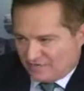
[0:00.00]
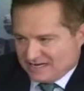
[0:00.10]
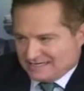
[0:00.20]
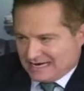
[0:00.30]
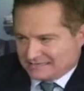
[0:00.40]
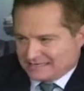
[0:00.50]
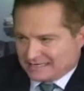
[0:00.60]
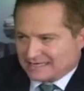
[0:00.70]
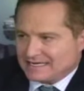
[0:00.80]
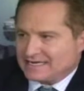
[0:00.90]

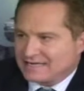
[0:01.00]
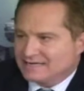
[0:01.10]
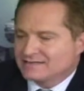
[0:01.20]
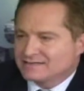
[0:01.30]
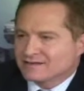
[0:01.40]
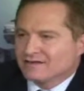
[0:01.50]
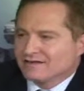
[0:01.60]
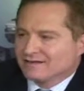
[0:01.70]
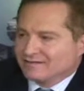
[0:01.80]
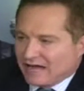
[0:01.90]
fantastic. It is
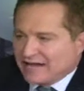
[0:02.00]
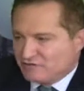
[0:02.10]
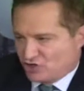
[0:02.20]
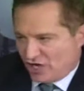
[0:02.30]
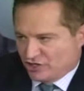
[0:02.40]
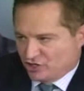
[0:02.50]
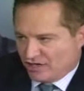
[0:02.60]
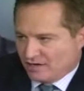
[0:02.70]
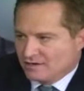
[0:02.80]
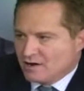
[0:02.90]
life-changing.